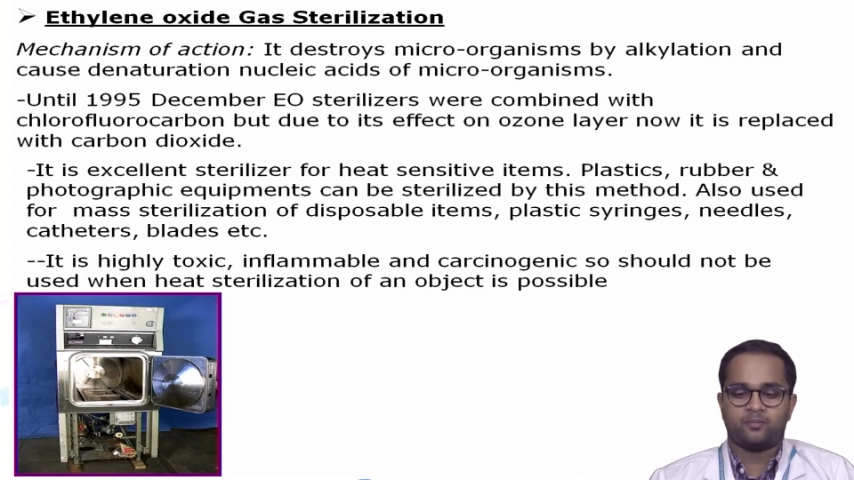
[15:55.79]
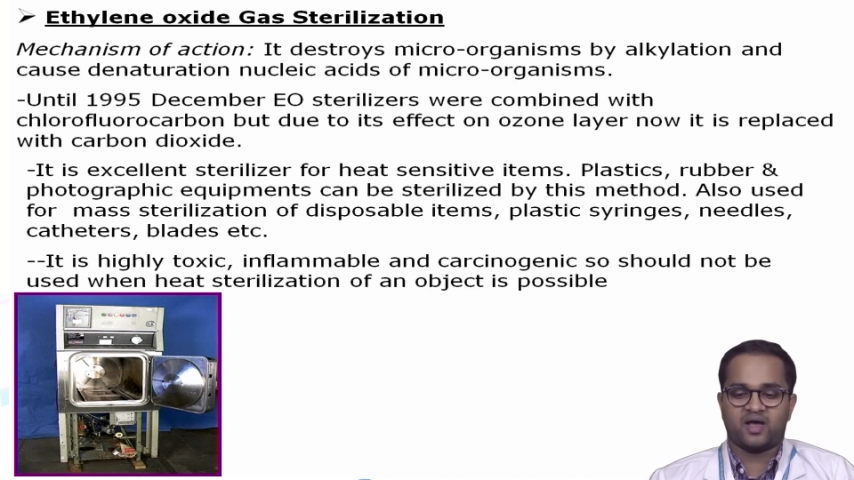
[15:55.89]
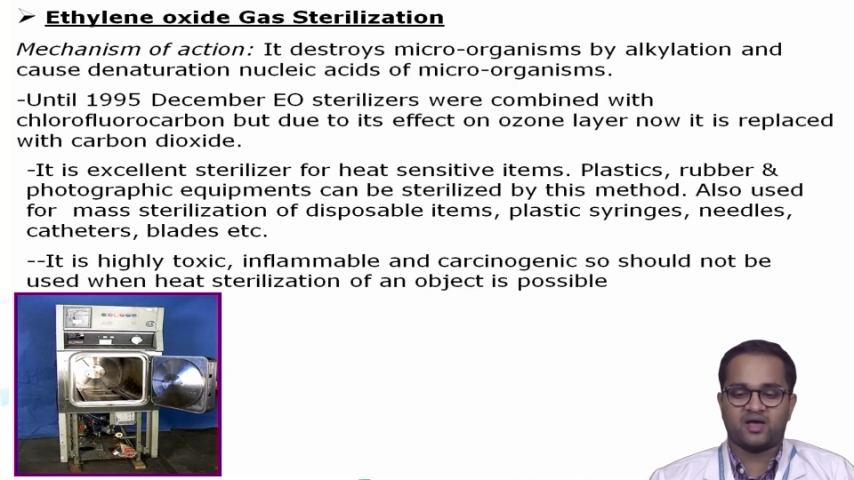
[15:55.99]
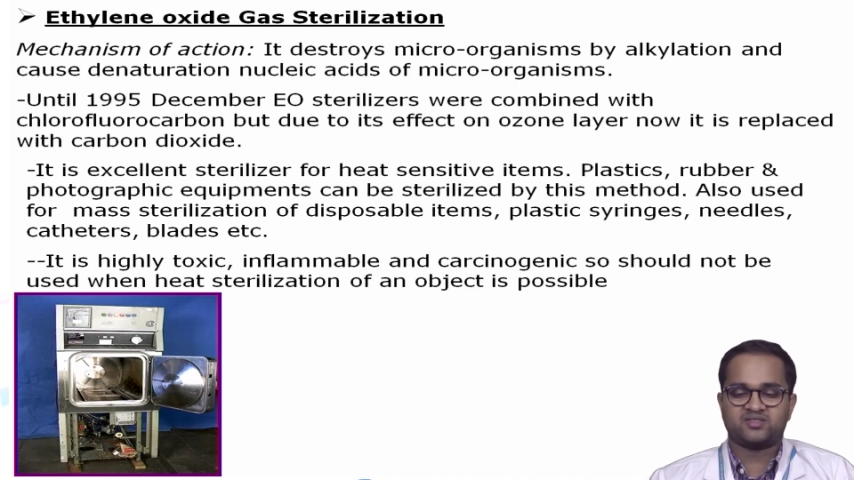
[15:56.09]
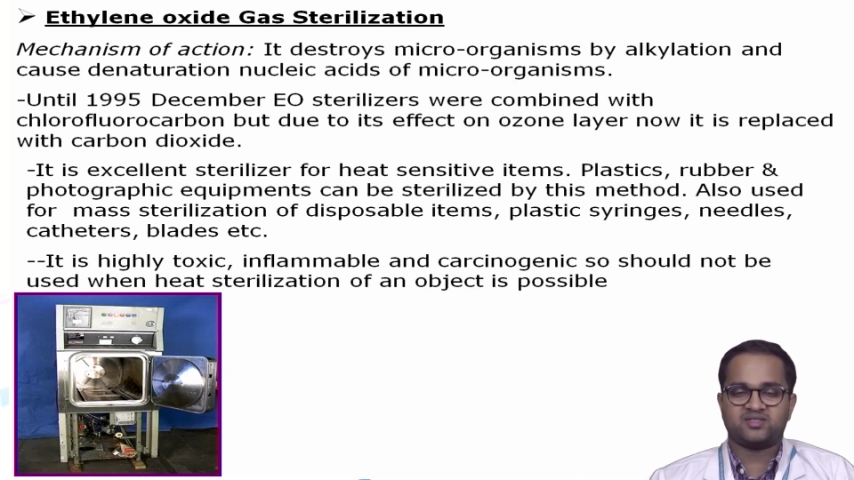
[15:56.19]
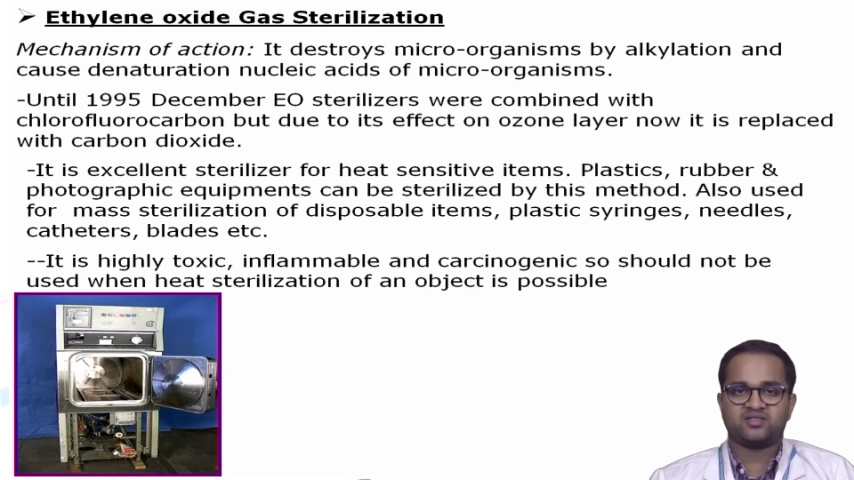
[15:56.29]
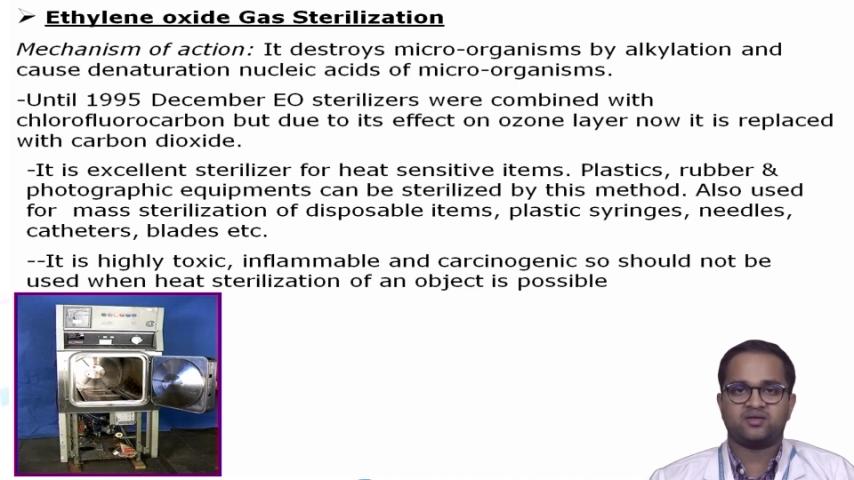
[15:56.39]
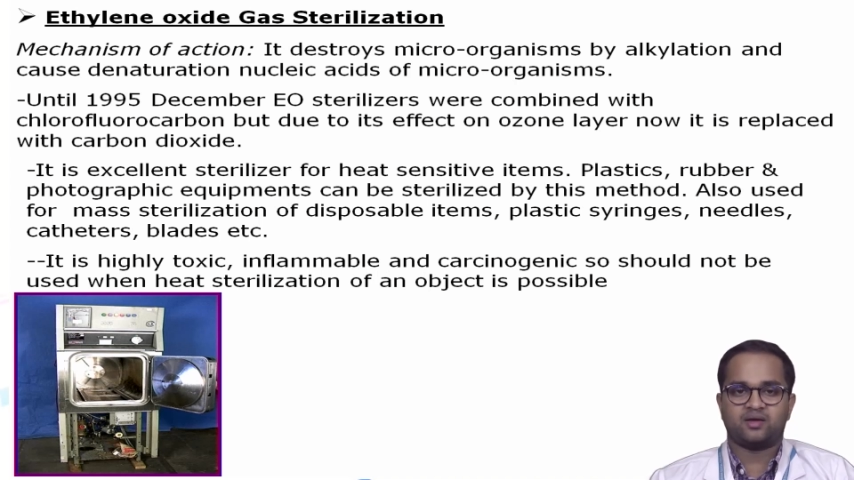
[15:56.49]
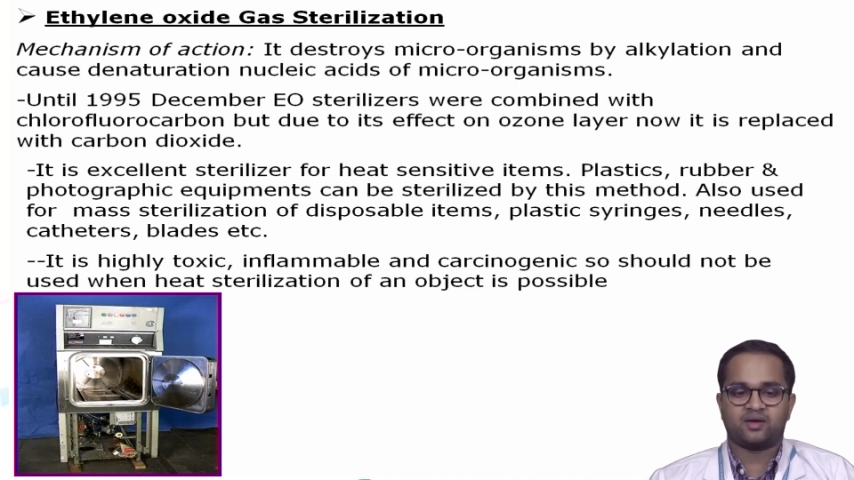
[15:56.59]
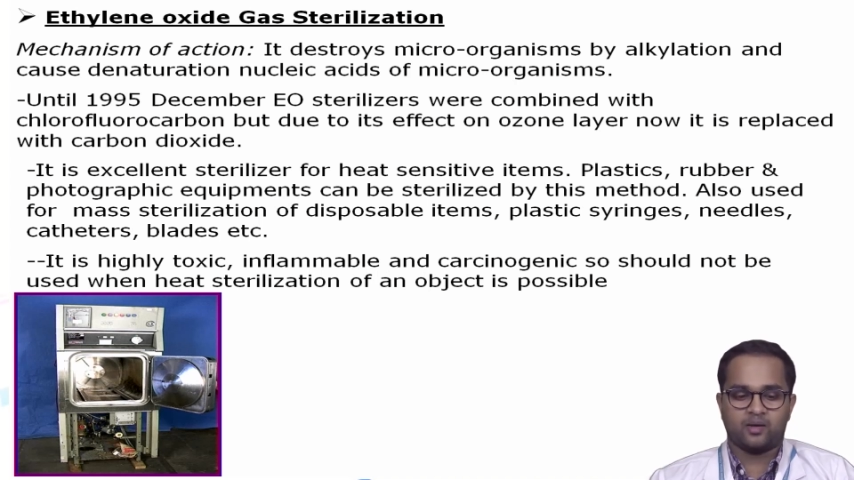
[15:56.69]

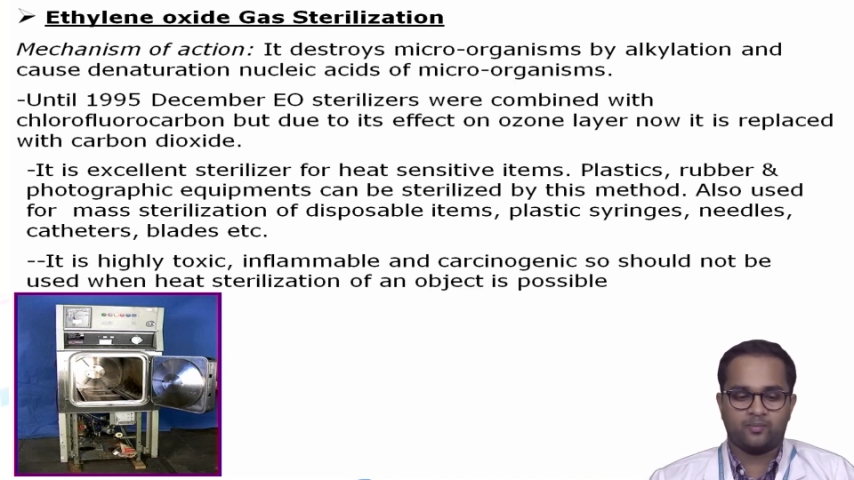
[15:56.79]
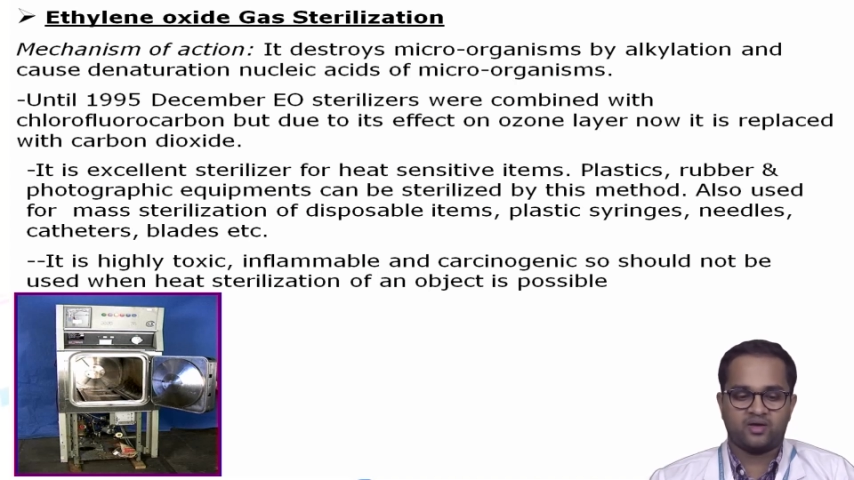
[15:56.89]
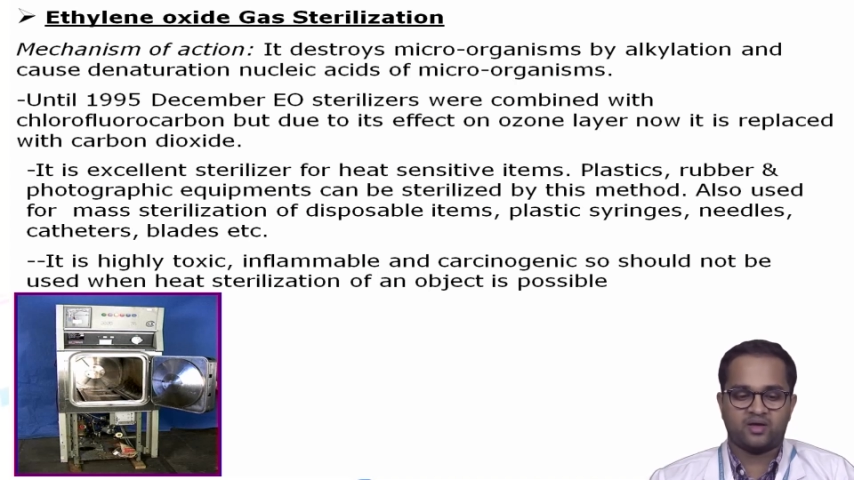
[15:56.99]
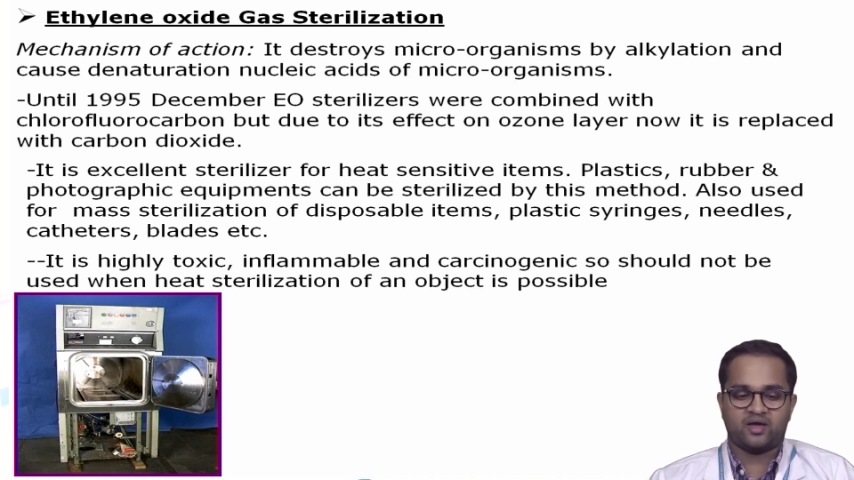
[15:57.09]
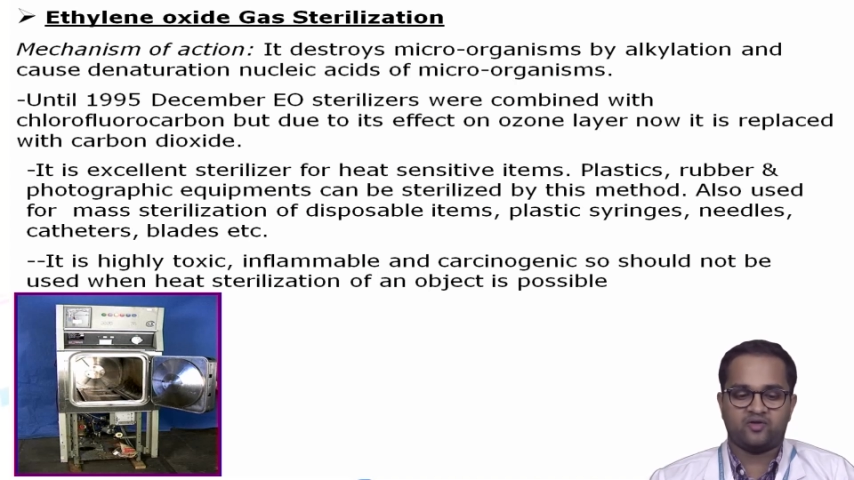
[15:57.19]
plastics, rubber